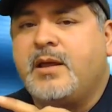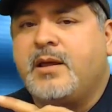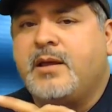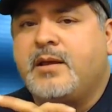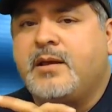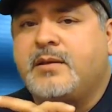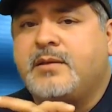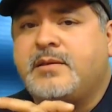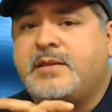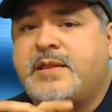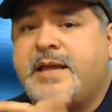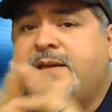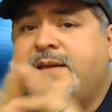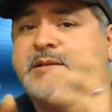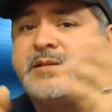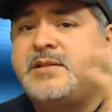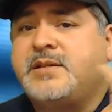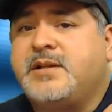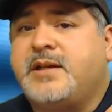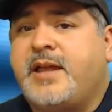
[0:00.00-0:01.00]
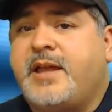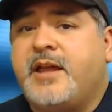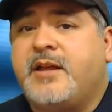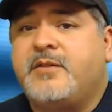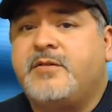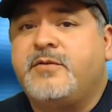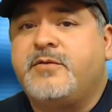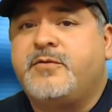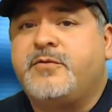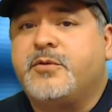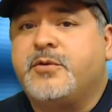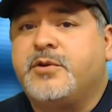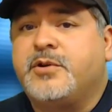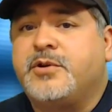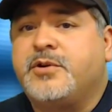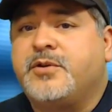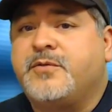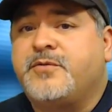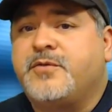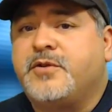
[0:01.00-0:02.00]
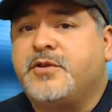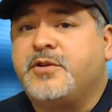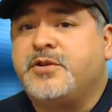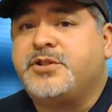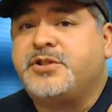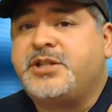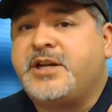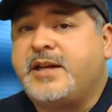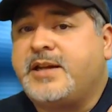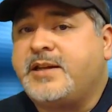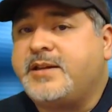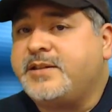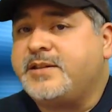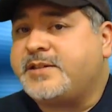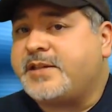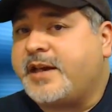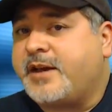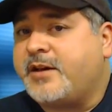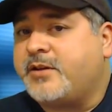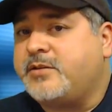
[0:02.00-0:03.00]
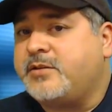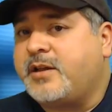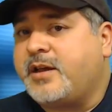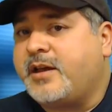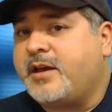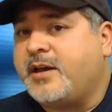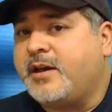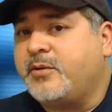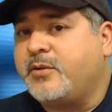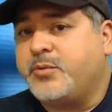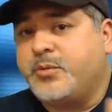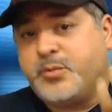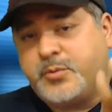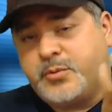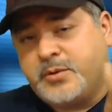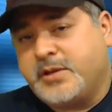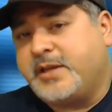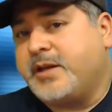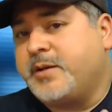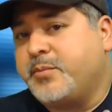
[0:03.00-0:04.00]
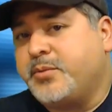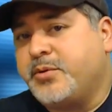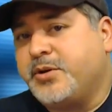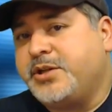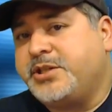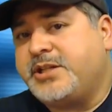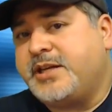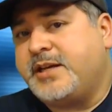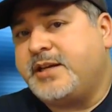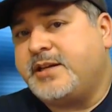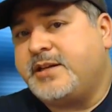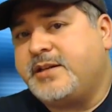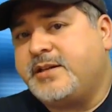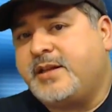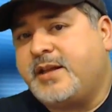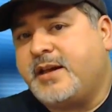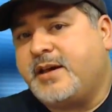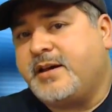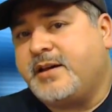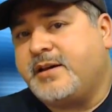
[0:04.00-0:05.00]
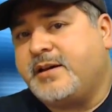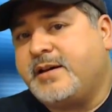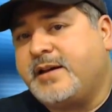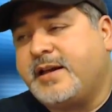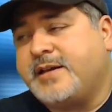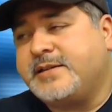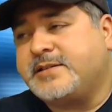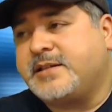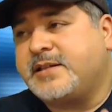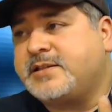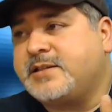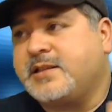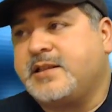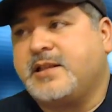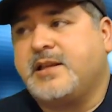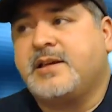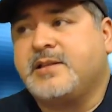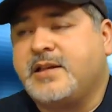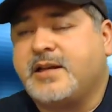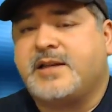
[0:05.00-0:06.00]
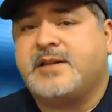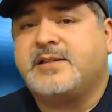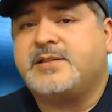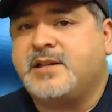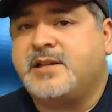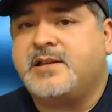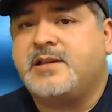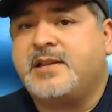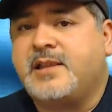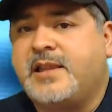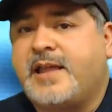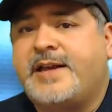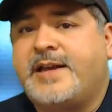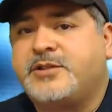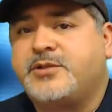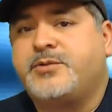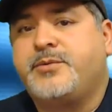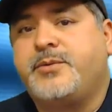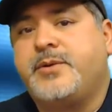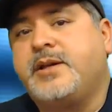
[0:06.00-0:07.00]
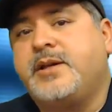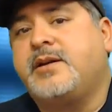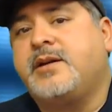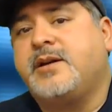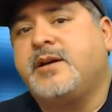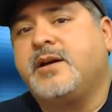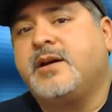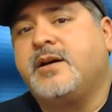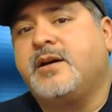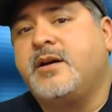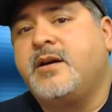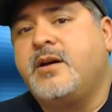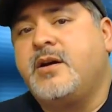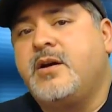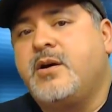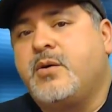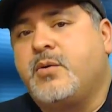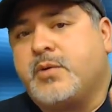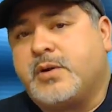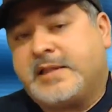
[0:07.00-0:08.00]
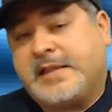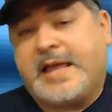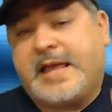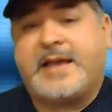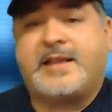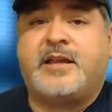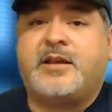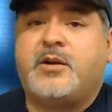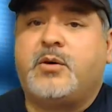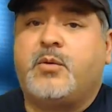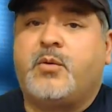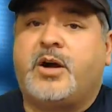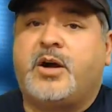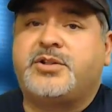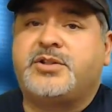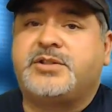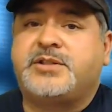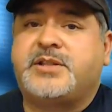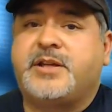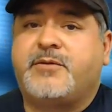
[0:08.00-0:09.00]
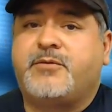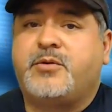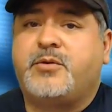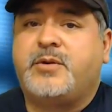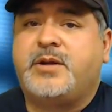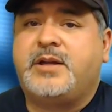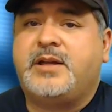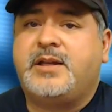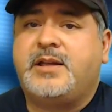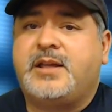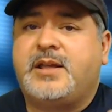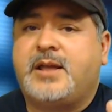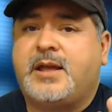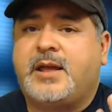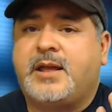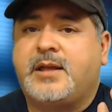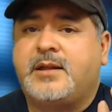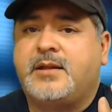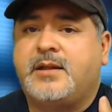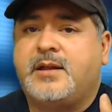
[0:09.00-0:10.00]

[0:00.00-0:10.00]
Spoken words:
Thanks again for checking us out. We really appreciate it. Like I said last week, we're glad that you watch us every week, and